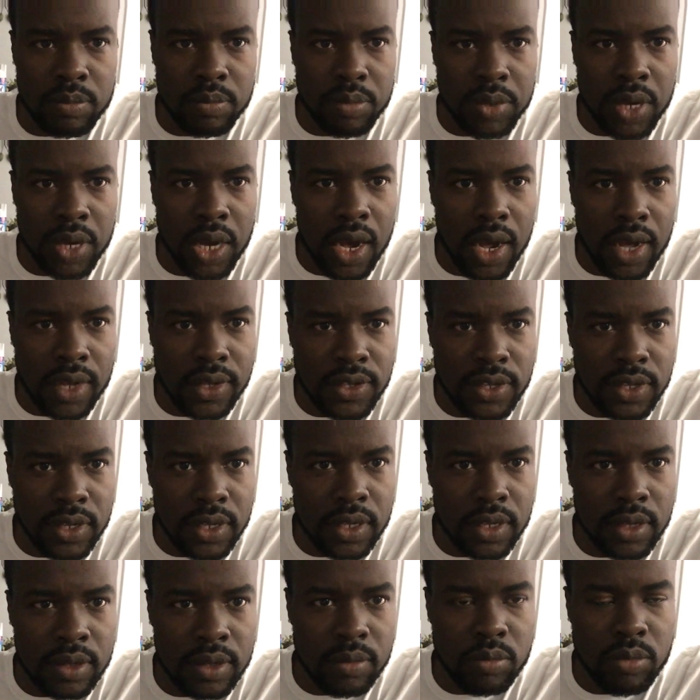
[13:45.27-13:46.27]

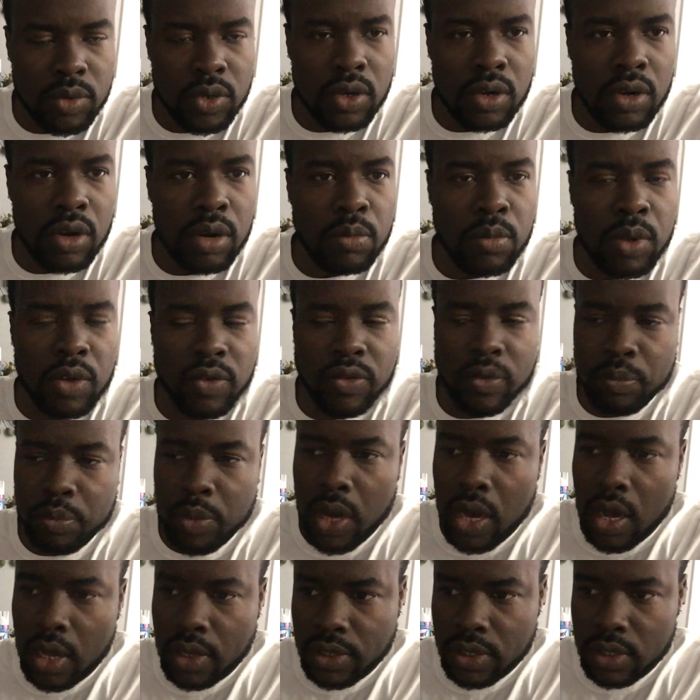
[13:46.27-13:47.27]
Party? I'm not coming here for
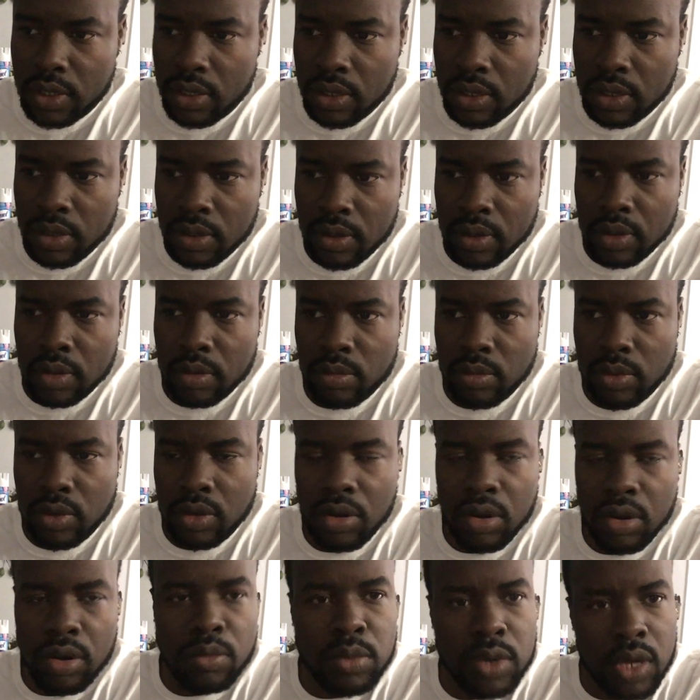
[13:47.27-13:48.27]
party. I'm not
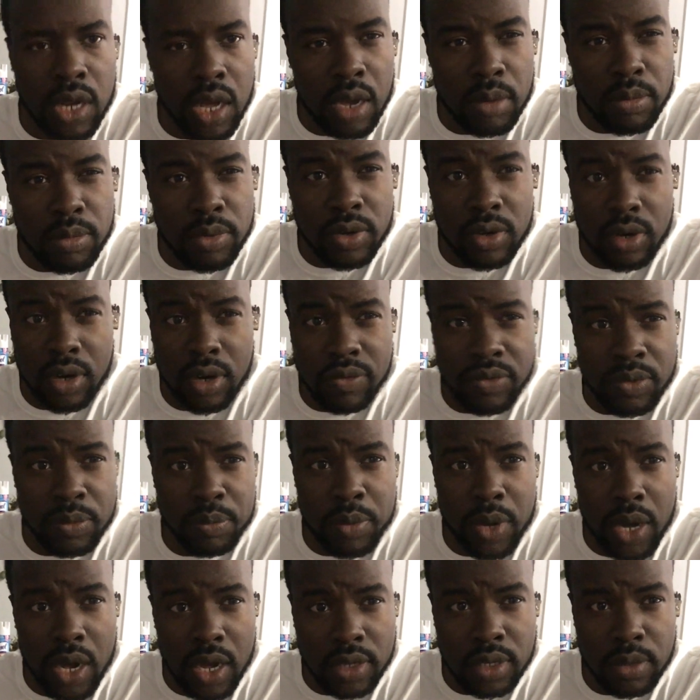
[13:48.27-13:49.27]
coming to America for
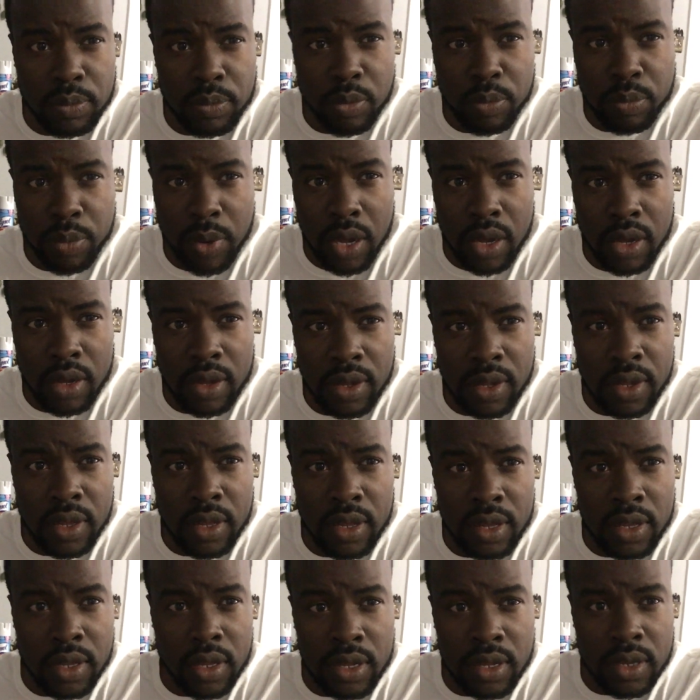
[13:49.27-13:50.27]
party, poopa.
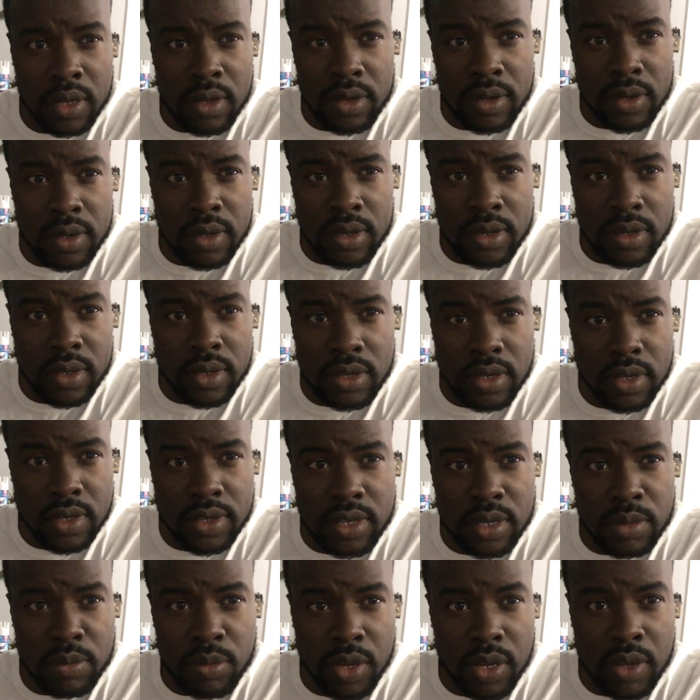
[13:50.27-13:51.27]
You
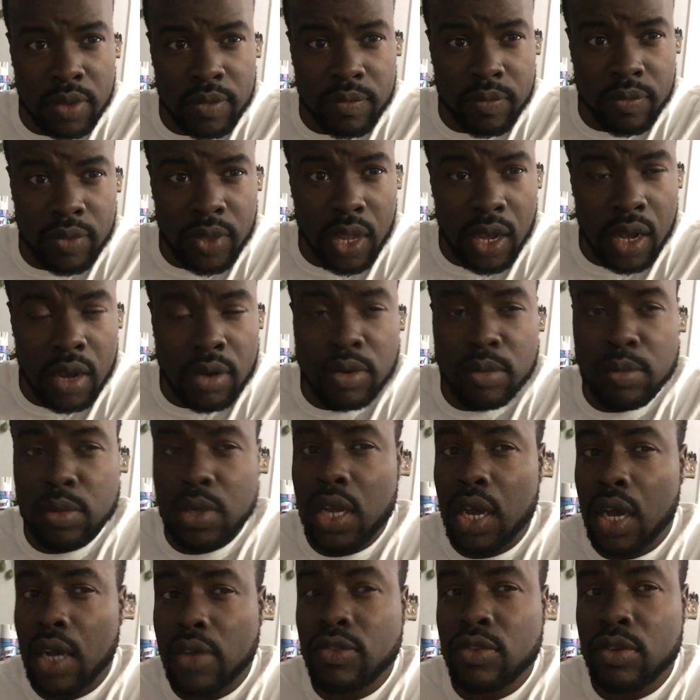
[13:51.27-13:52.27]
see me? I want my
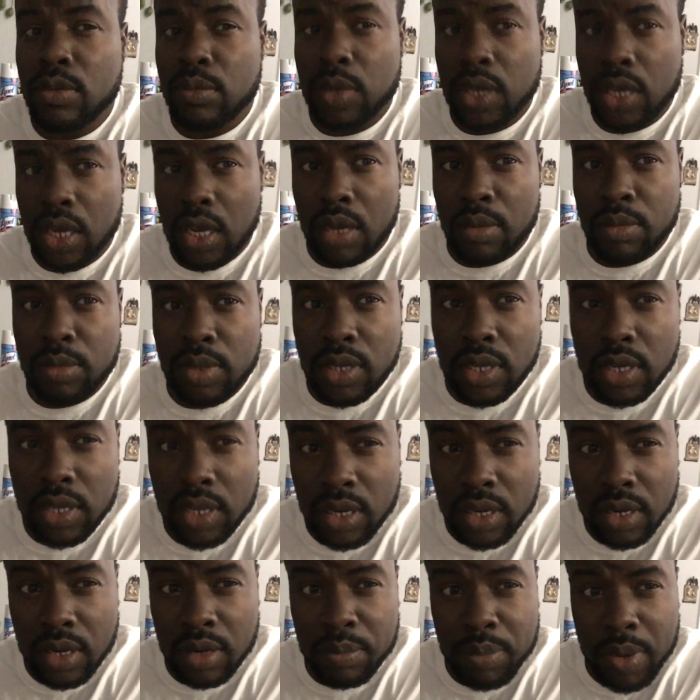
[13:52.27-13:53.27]
dad Jamaica coming in
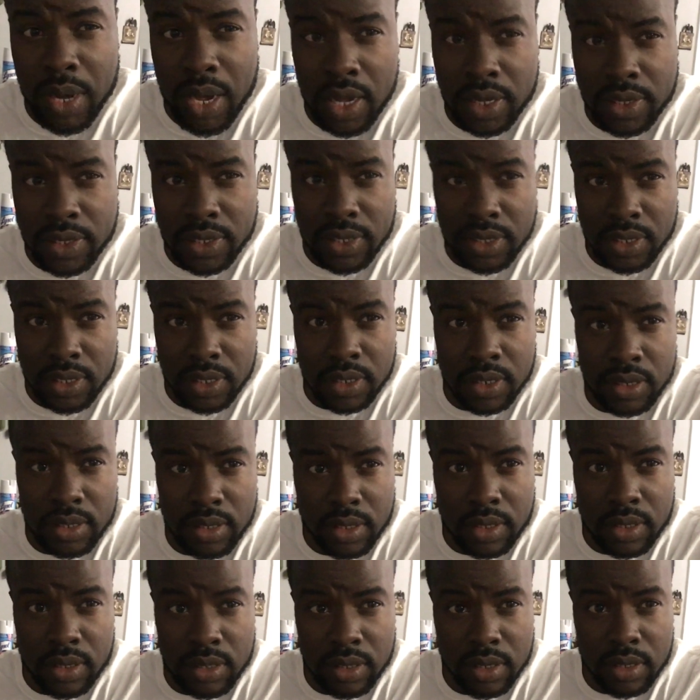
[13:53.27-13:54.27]
and a party in.
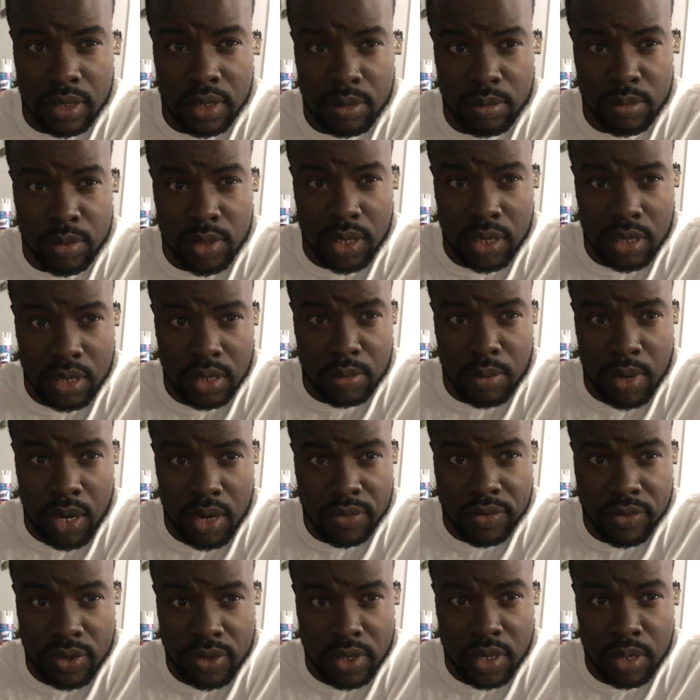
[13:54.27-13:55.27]
You me tell you,
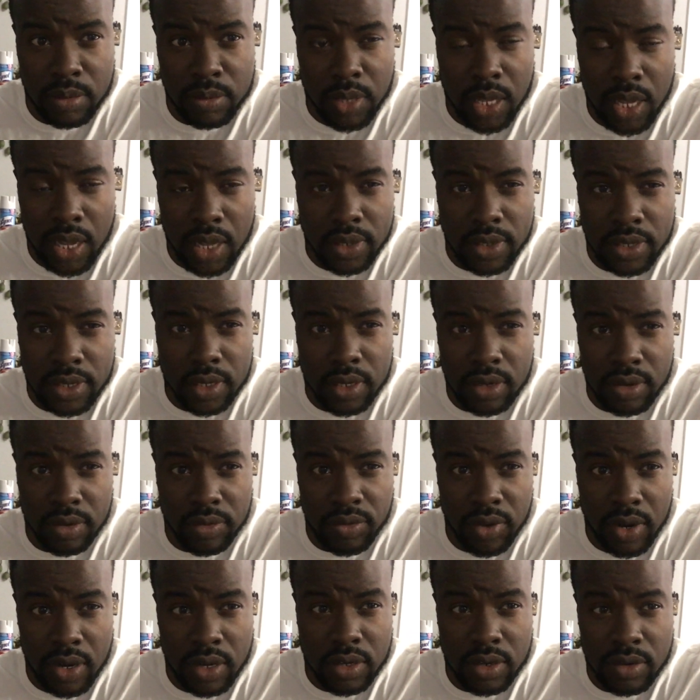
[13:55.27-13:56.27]
my friend them can't tell you
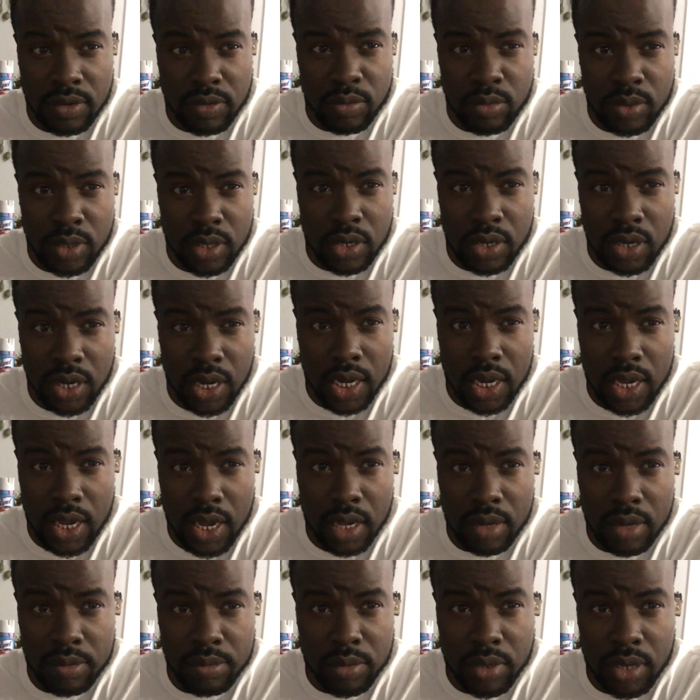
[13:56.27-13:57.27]
from way down a
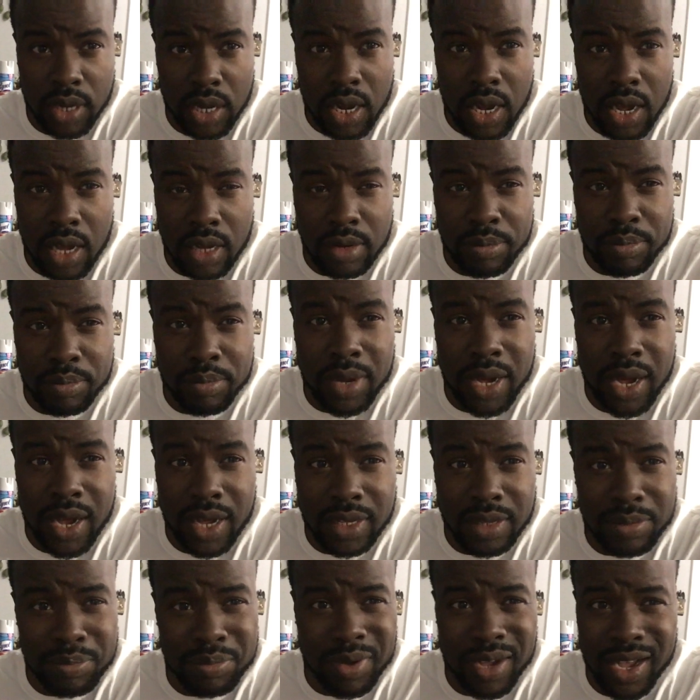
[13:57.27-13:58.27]
yard. I'm not going to
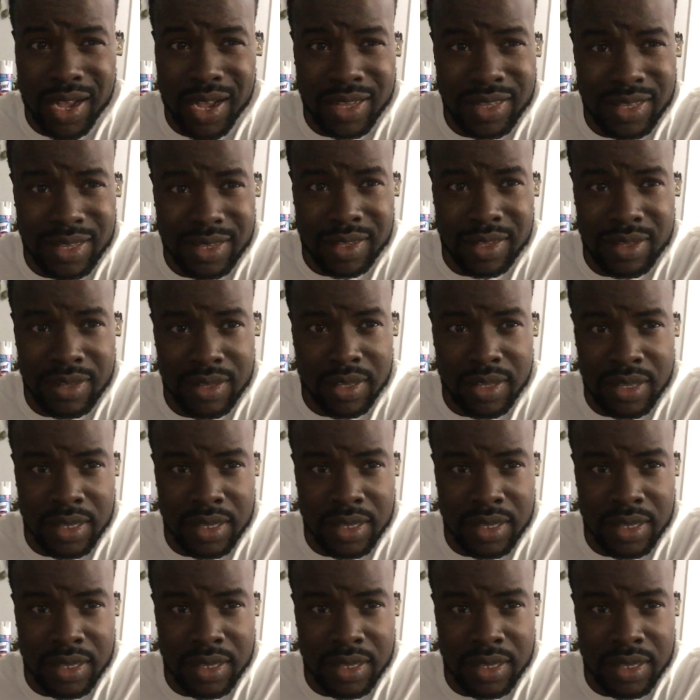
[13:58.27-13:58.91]
party.